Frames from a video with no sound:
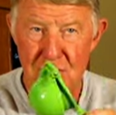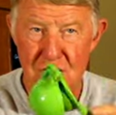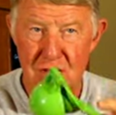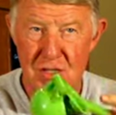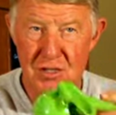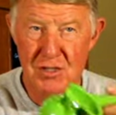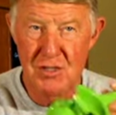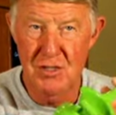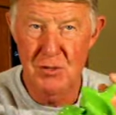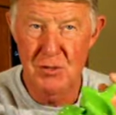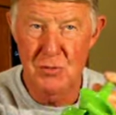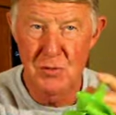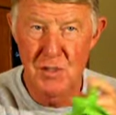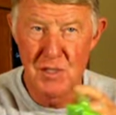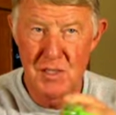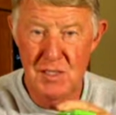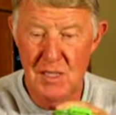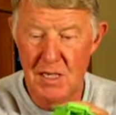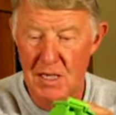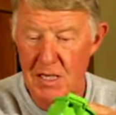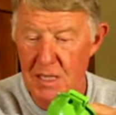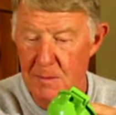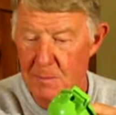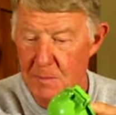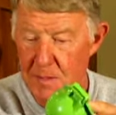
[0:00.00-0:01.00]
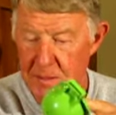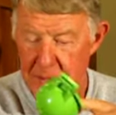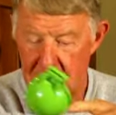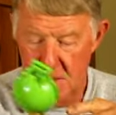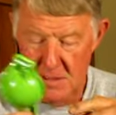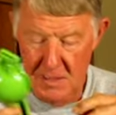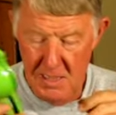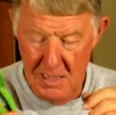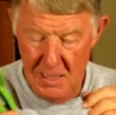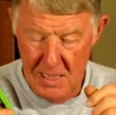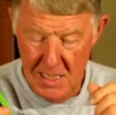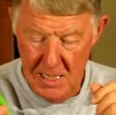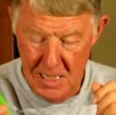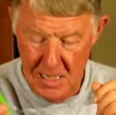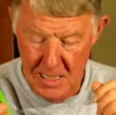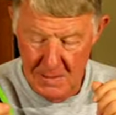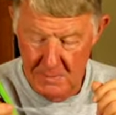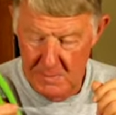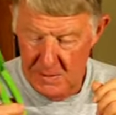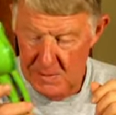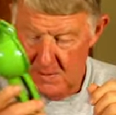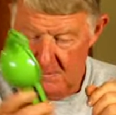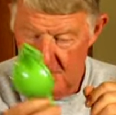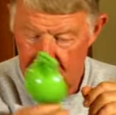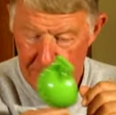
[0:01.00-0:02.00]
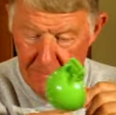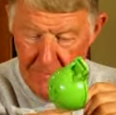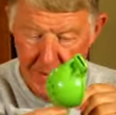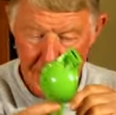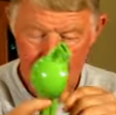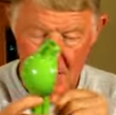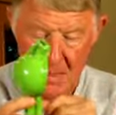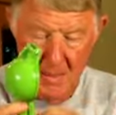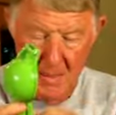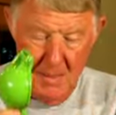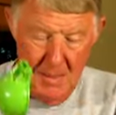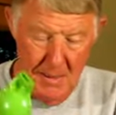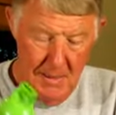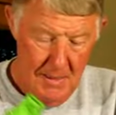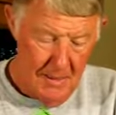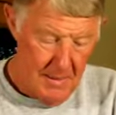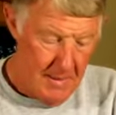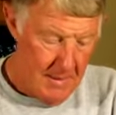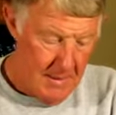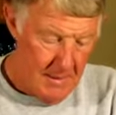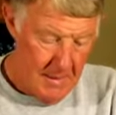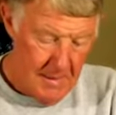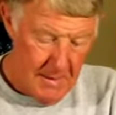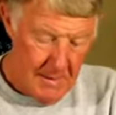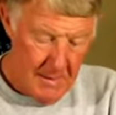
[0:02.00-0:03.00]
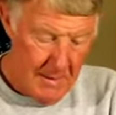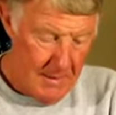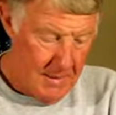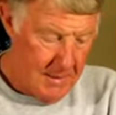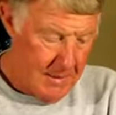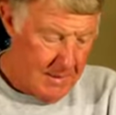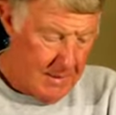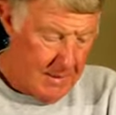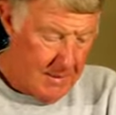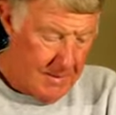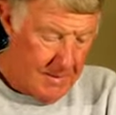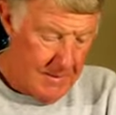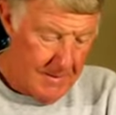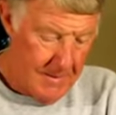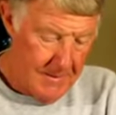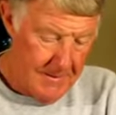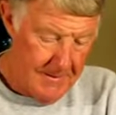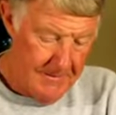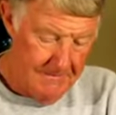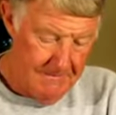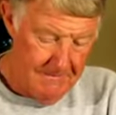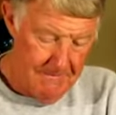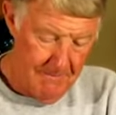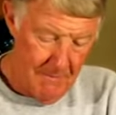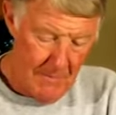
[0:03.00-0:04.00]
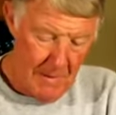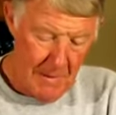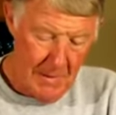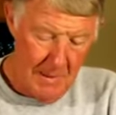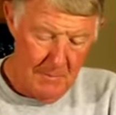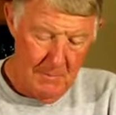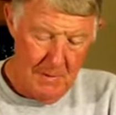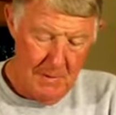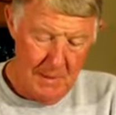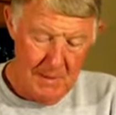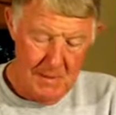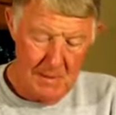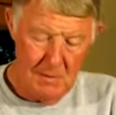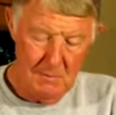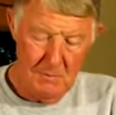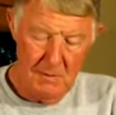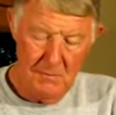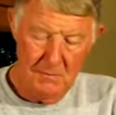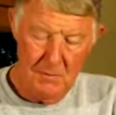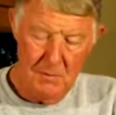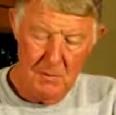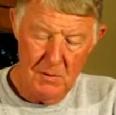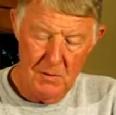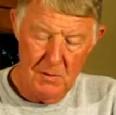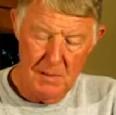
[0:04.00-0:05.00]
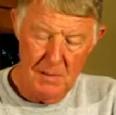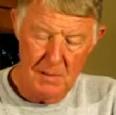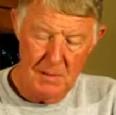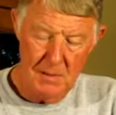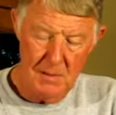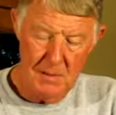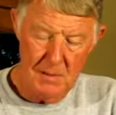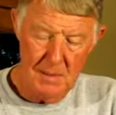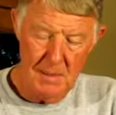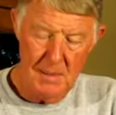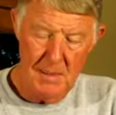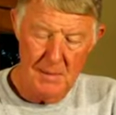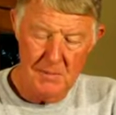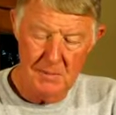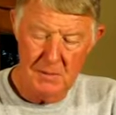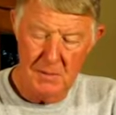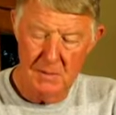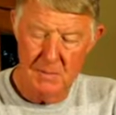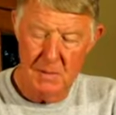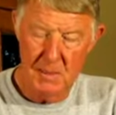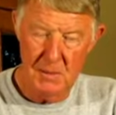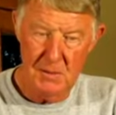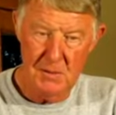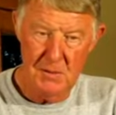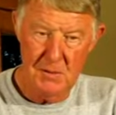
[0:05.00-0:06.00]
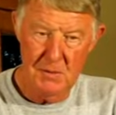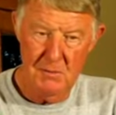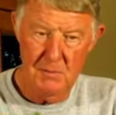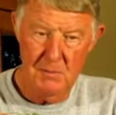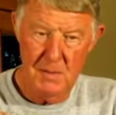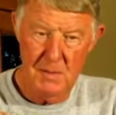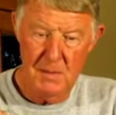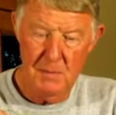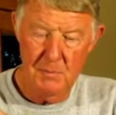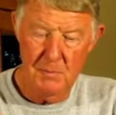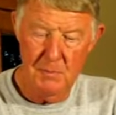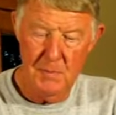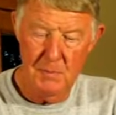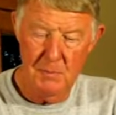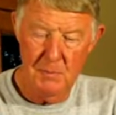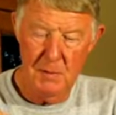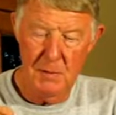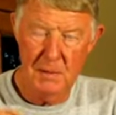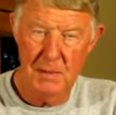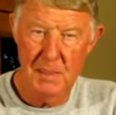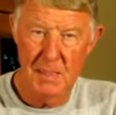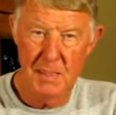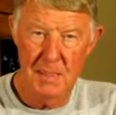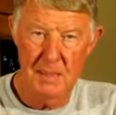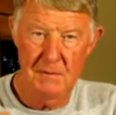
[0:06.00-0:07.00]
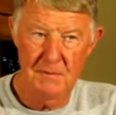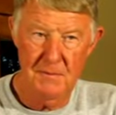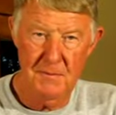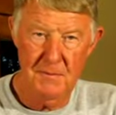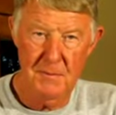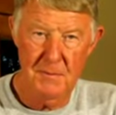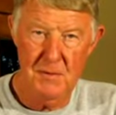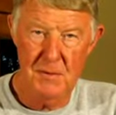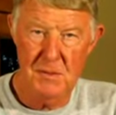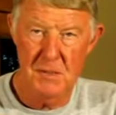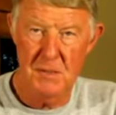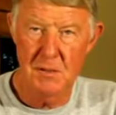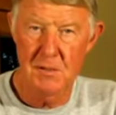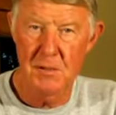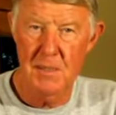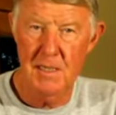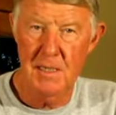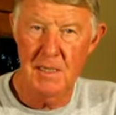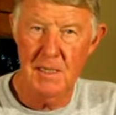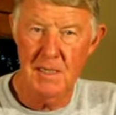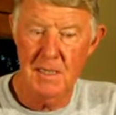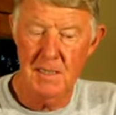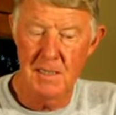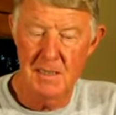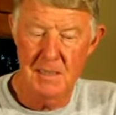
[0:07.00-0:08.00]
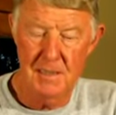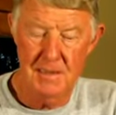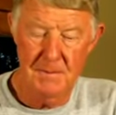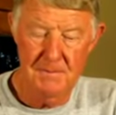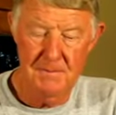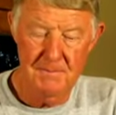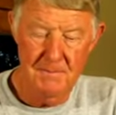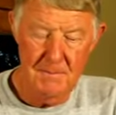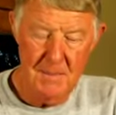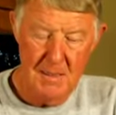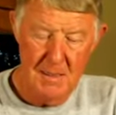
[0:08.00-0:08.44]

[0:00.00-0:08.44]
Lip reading: to squeeze the lemons and the limes. And I mentioned before the cilantro. Make sure when you put that in first so that it